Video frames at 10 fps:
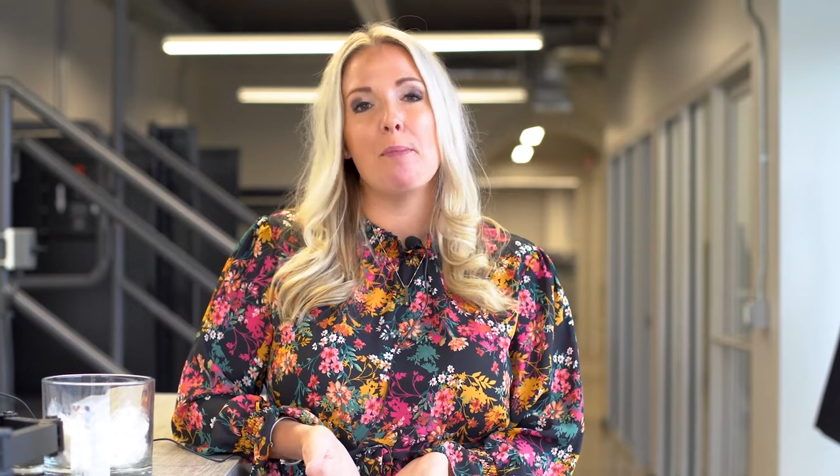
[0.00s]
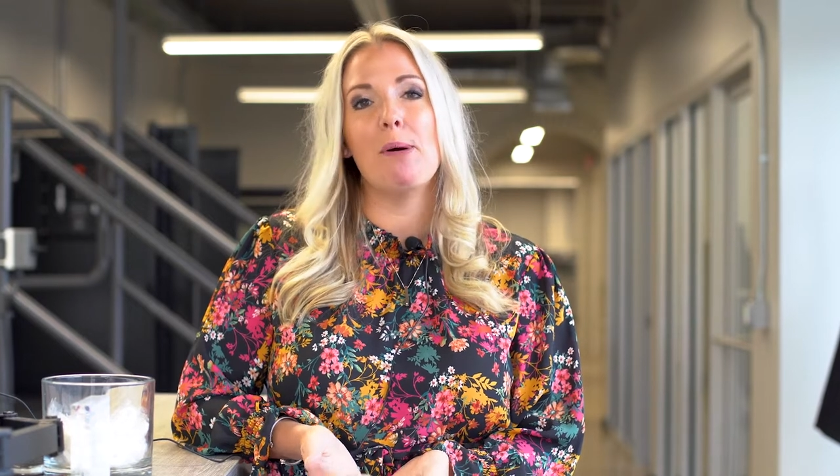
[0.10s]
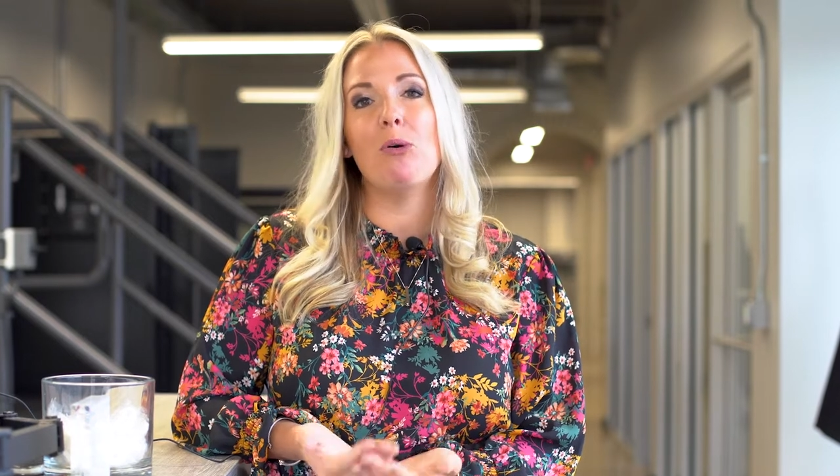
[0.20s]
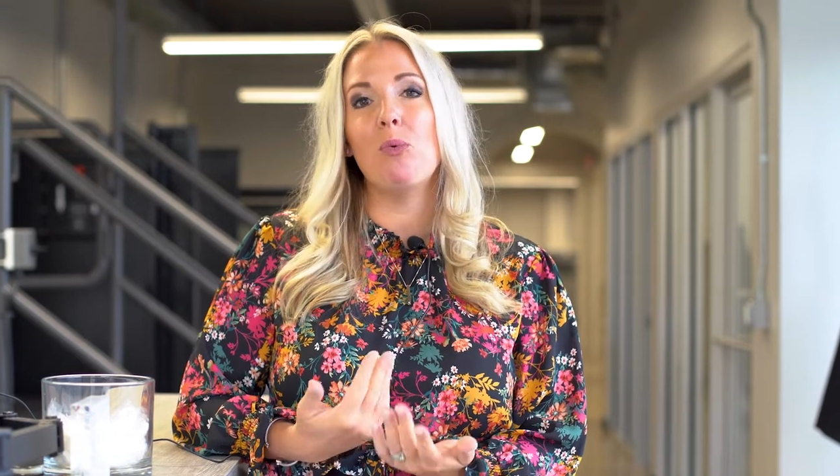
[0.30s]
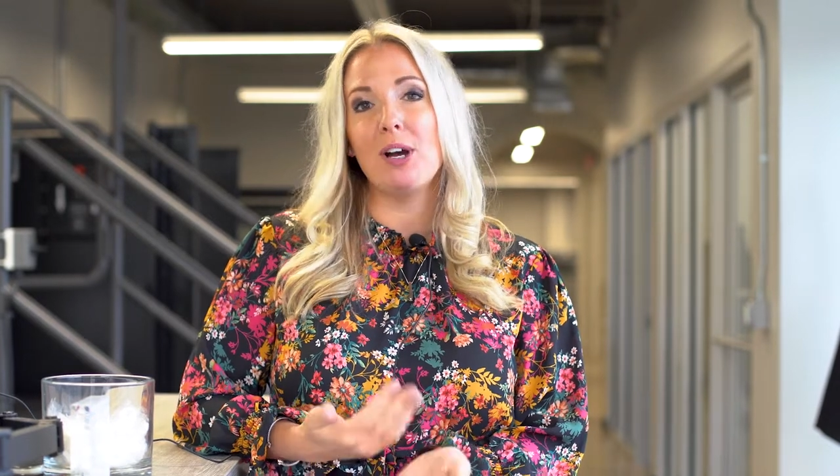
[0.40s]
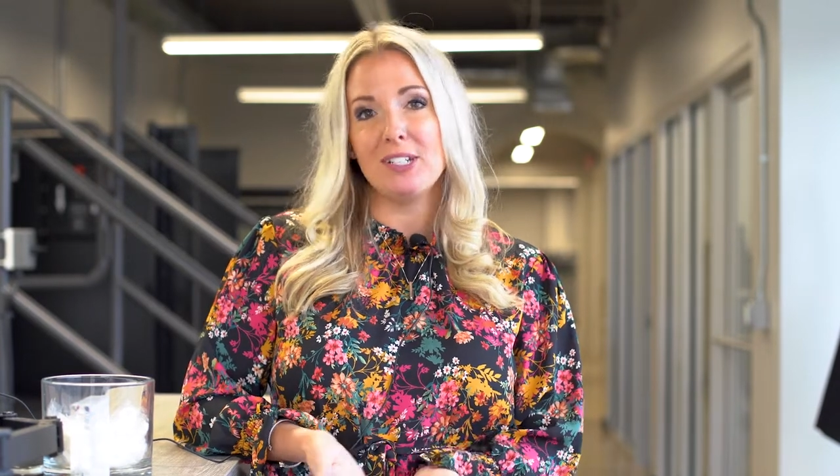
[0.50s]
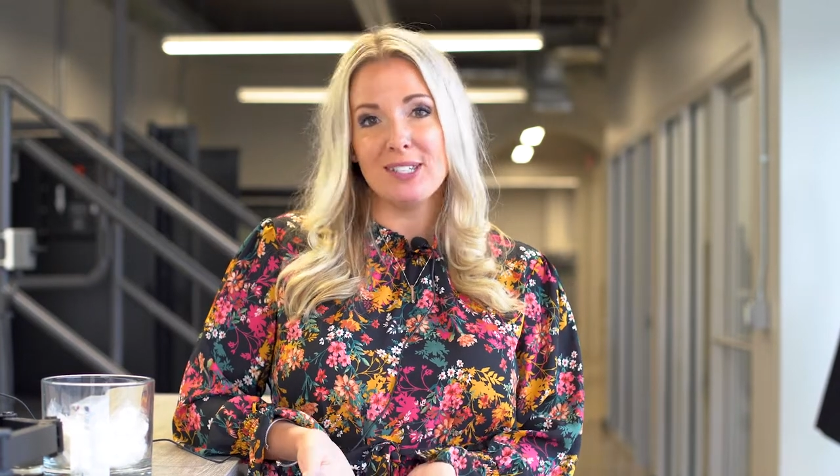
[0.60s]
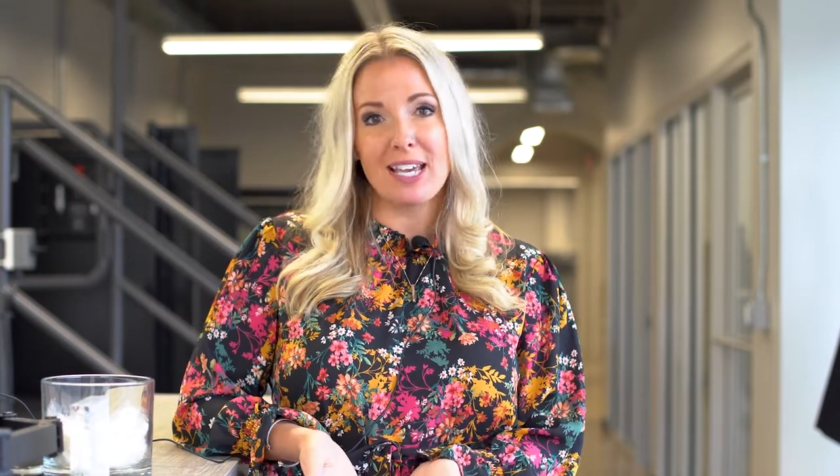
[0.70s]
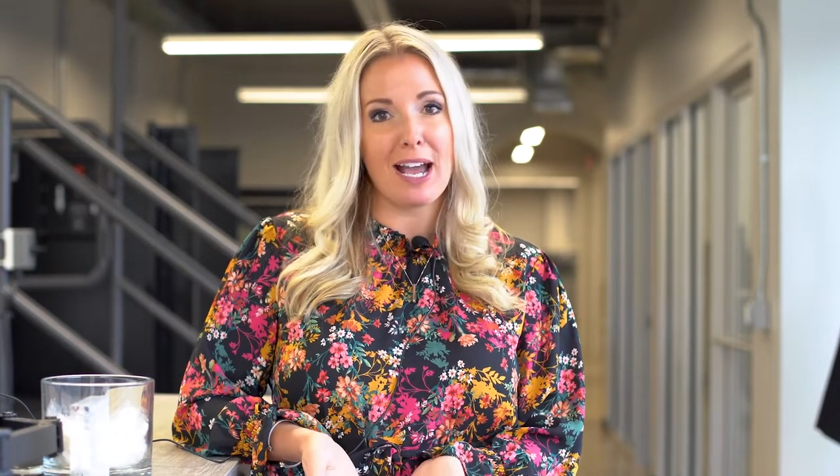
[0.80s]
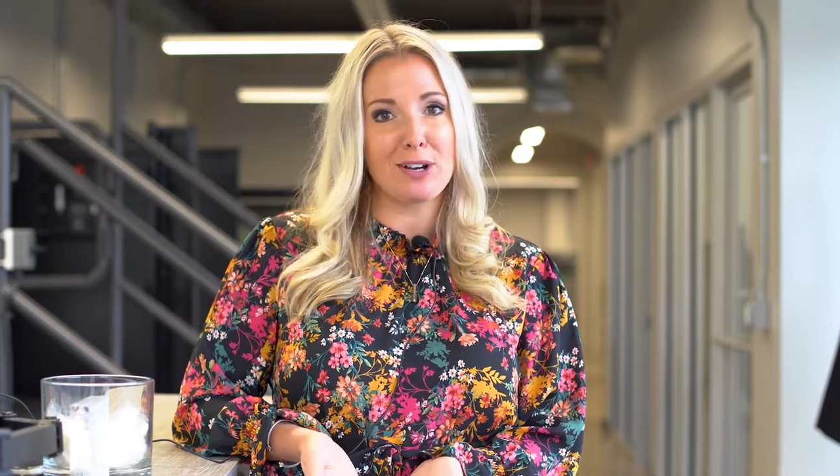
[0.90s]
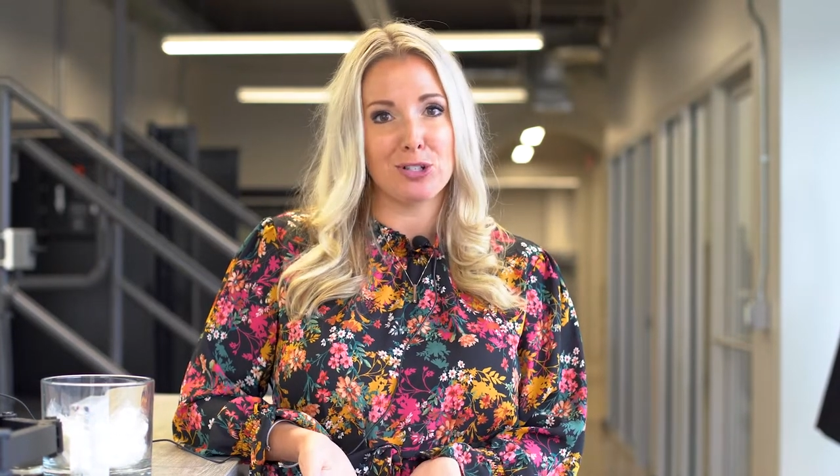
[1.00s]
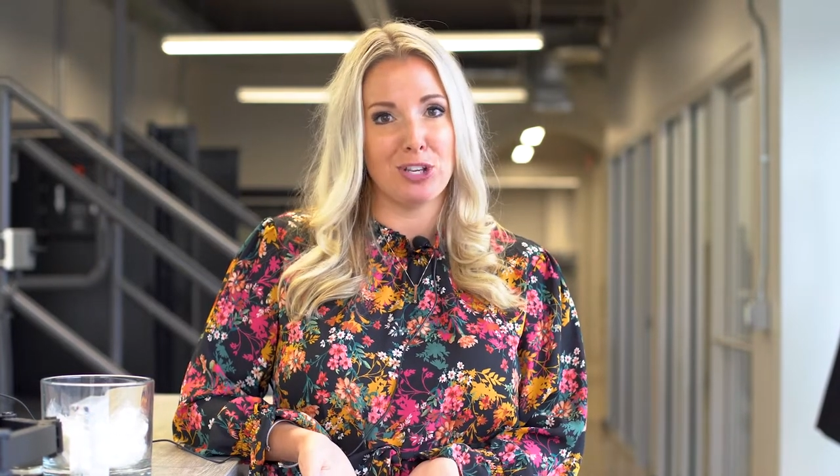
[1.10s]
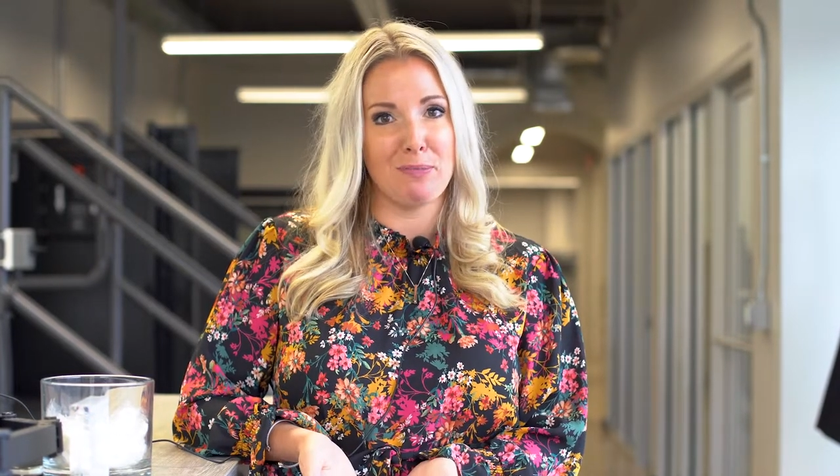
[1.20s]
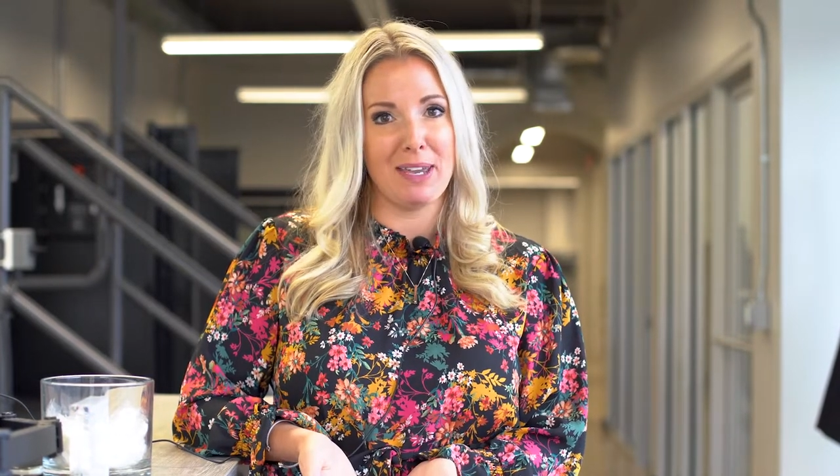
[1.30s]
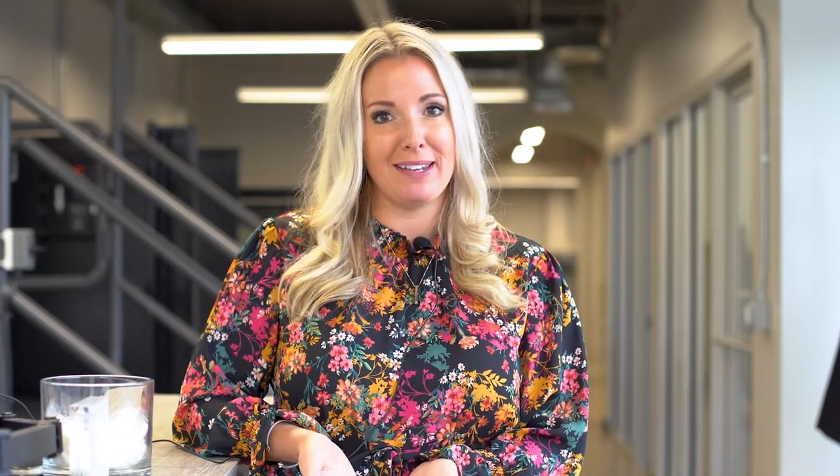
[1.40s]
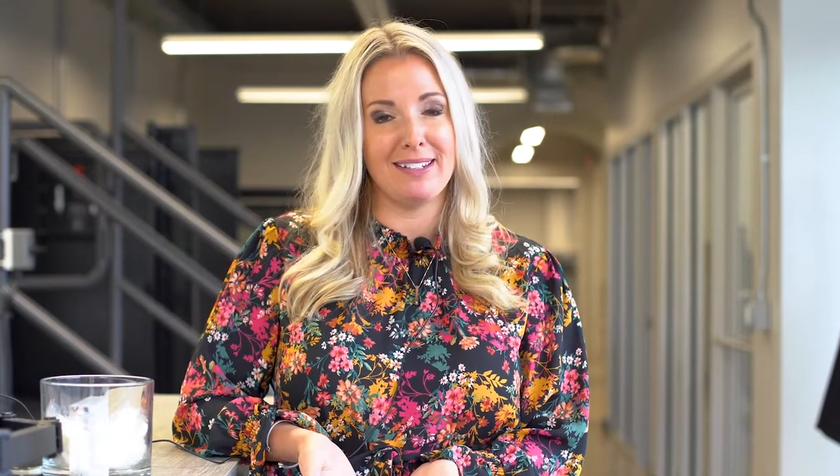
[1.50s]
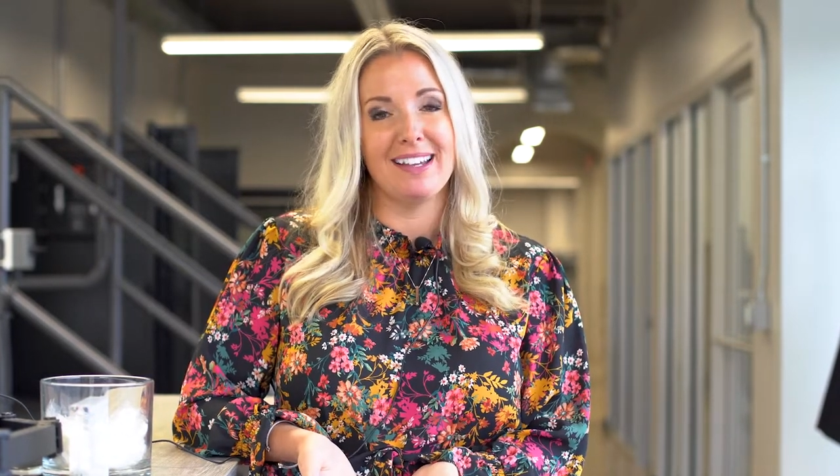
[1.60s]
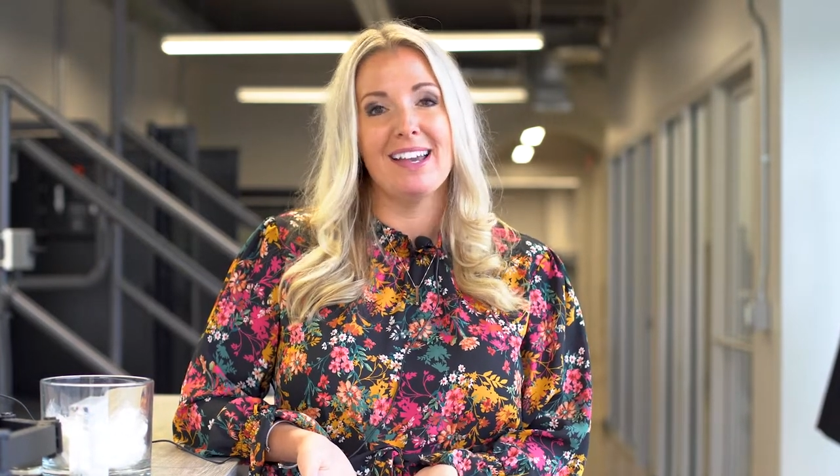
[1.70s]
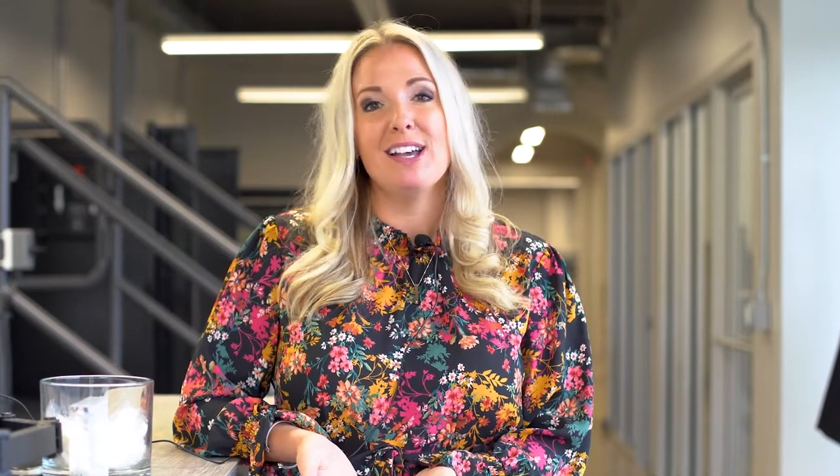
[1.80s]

But what does that actually mean?